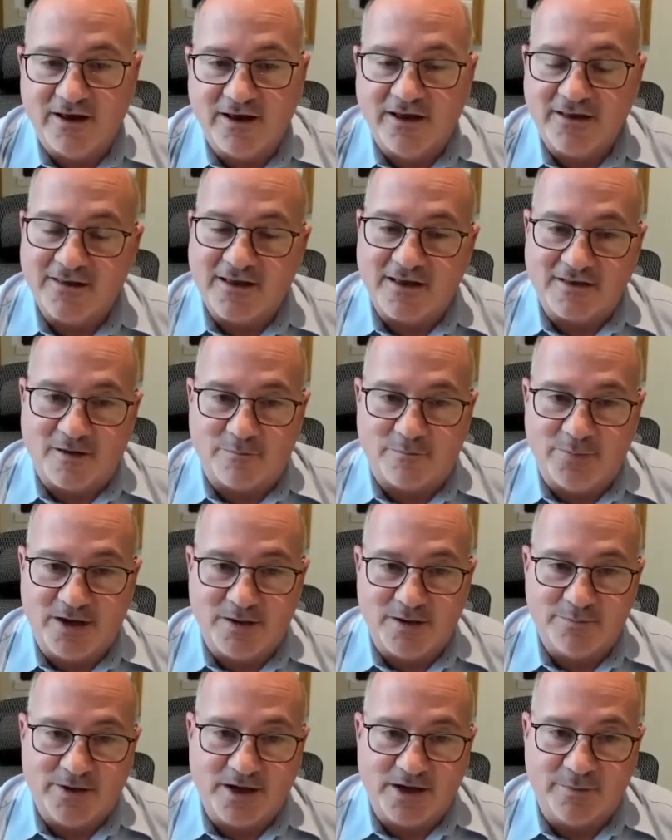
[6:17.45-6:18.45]
that the
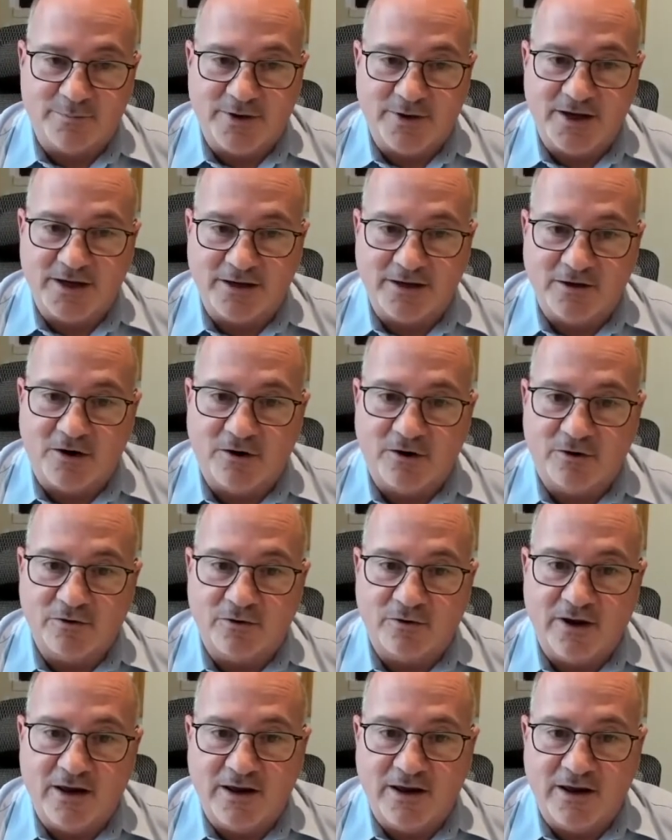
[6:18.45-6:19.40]
PPP loan